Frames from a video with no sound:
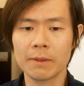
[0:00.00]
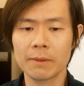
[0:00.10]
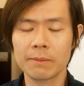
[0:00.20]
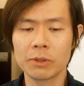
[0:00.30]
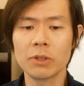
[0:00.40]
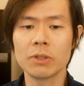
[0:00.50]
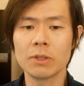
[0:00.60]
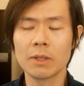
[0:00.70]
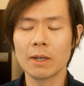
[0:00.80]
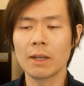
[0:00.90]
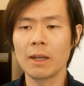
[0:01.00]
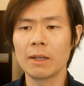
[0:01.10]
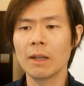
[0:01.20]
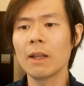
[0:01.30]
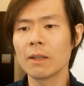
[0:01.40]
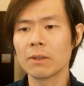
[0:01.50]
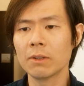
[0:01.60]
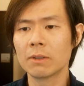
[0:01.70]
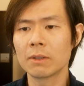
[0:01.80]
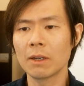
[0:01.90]
surgeon that I had a
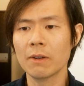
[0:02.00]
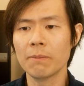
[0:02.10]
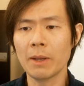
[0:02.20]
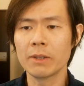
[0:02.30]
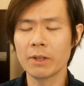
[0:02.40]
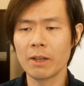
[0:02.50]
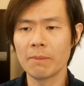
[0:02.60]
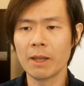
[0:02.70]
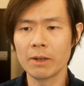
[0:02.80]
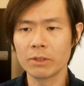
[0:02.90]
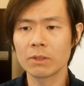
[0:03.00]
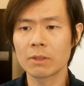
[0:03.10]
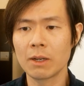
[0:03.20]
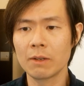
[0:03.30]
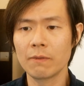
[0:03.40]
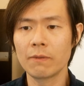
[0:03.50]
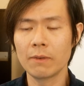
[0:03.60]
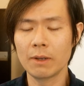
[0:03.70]
good kind of bedside manner, just kind of